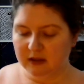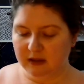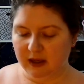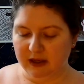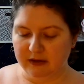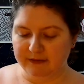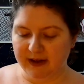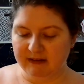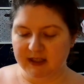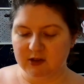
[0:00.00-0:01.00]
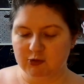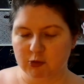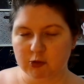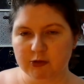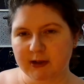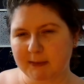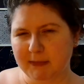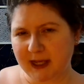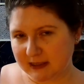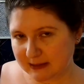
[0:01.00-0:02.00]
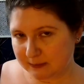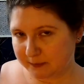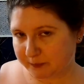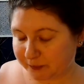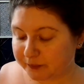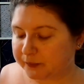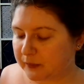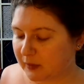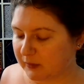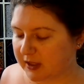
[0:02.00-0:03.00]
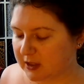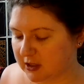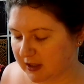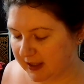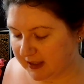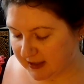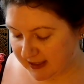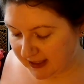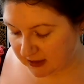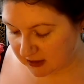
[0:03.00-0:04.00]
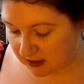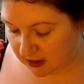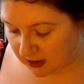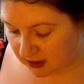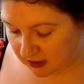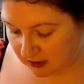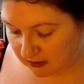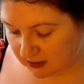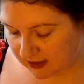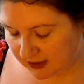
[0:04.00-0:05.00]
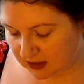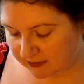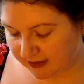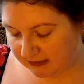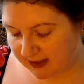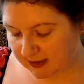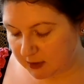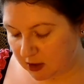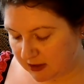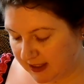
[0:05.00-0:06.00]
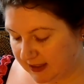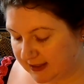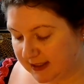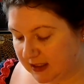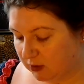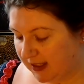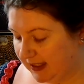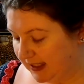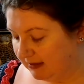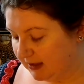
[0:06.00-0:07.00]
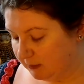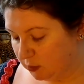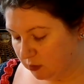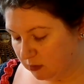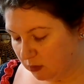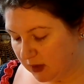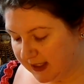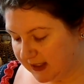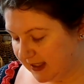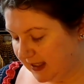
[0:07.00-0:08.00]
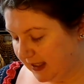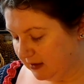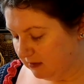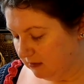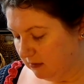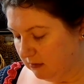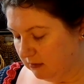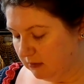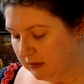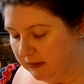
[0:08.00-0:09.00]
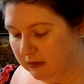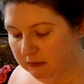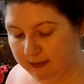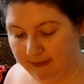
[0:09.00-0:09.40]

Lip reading: various drawstring bags, which I intend to take to various markets. It's not in here anymore. Why isn't it in here? Oh